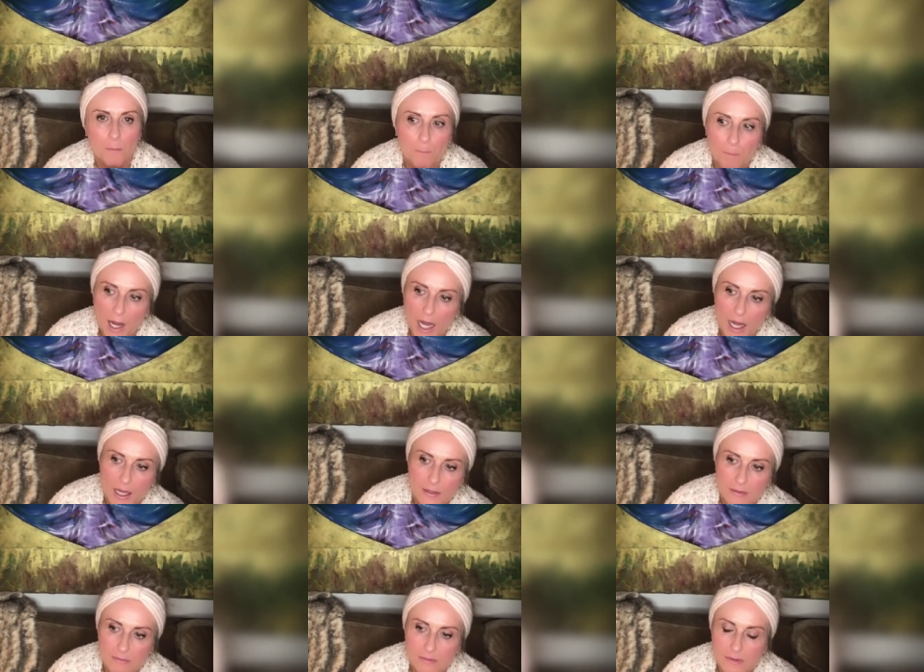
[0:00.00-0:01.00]
But
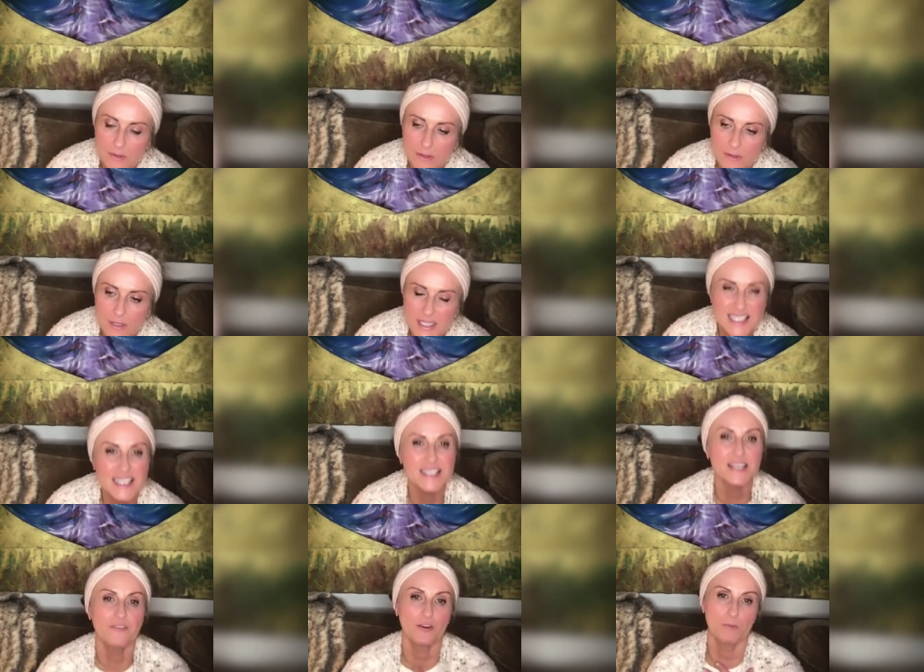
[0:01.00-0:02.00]
it's easy
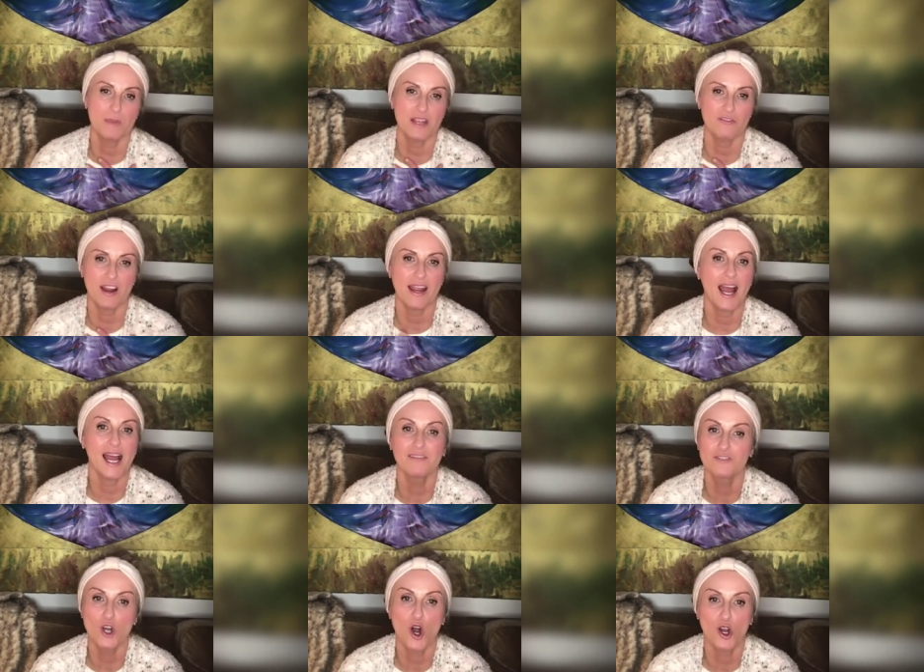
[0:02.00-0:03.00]
for me, right? I have
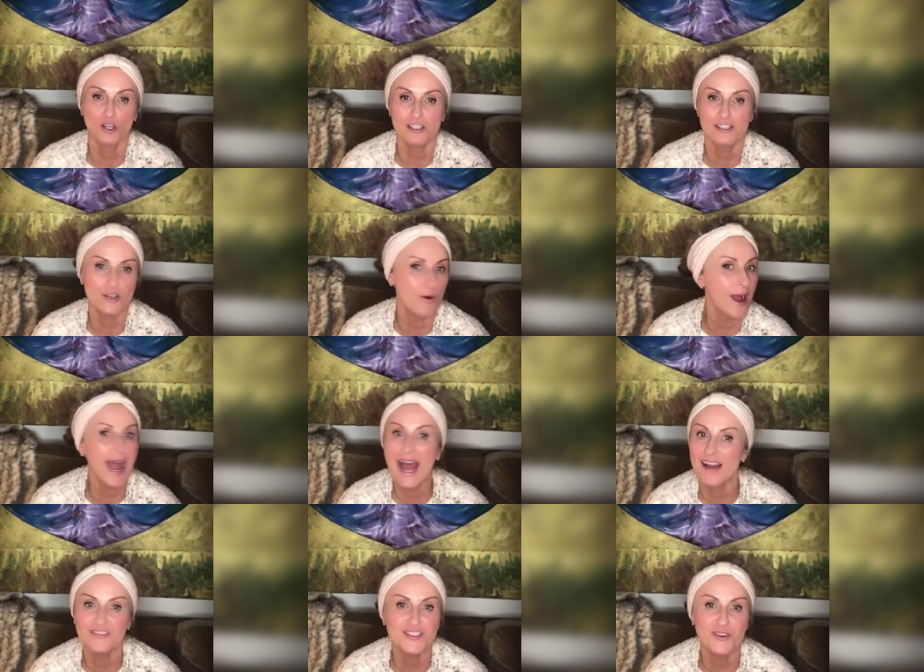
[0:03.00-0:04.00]
dogs, so I have
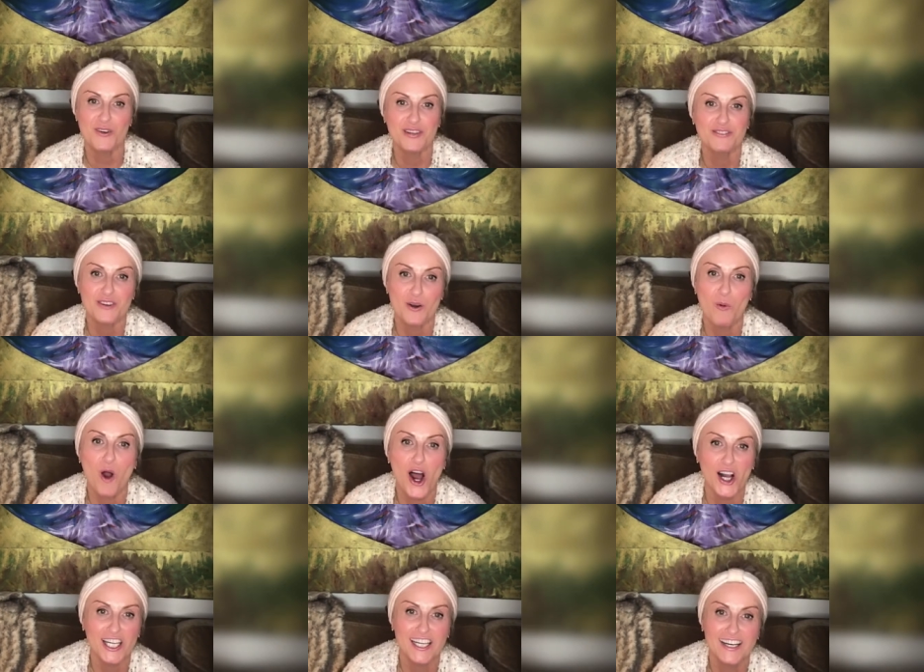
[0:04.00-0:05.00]
to go out for a walk,
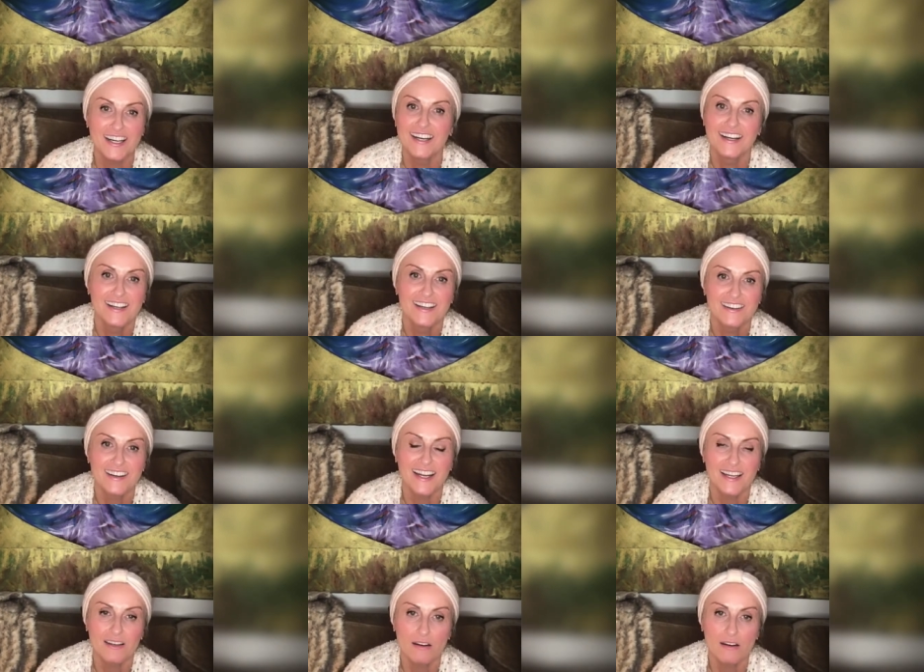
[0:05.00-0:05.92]
right?